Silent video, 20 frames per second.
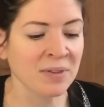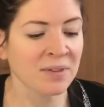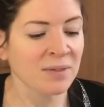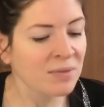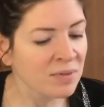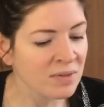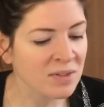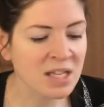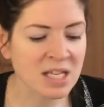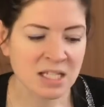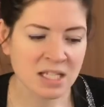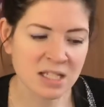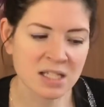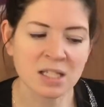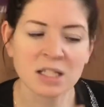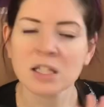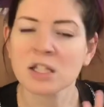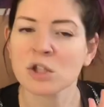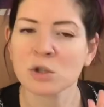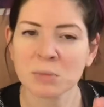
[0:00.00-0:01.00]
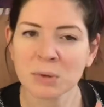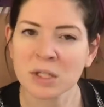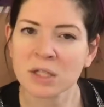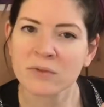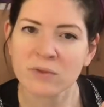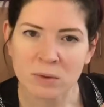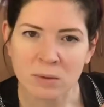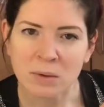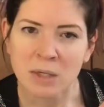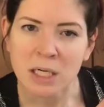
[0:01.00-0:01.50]
This is a little bit of
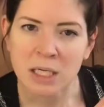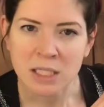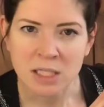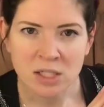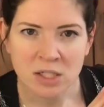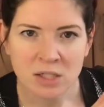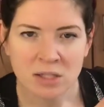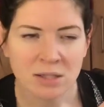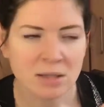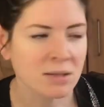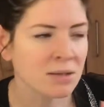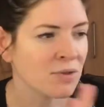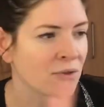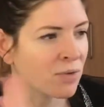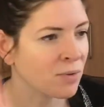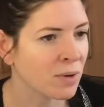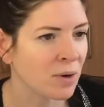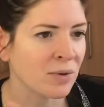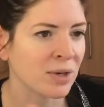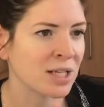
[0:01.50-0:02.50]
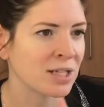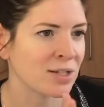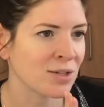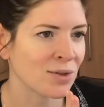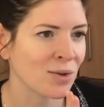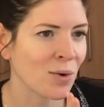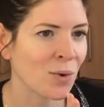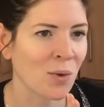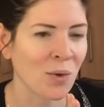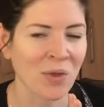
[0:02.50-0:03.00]
a wrench thrown into
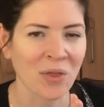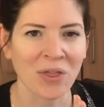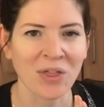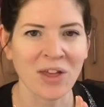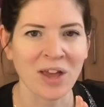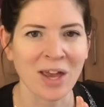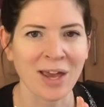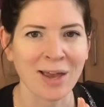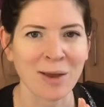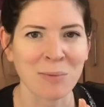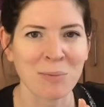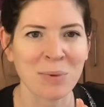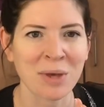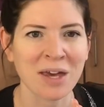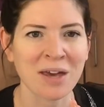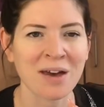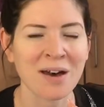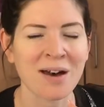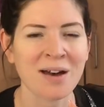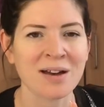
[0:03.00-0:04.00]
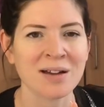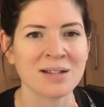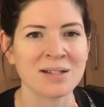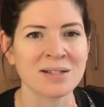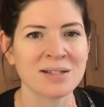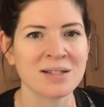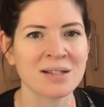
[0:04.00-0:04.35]
the whole thing because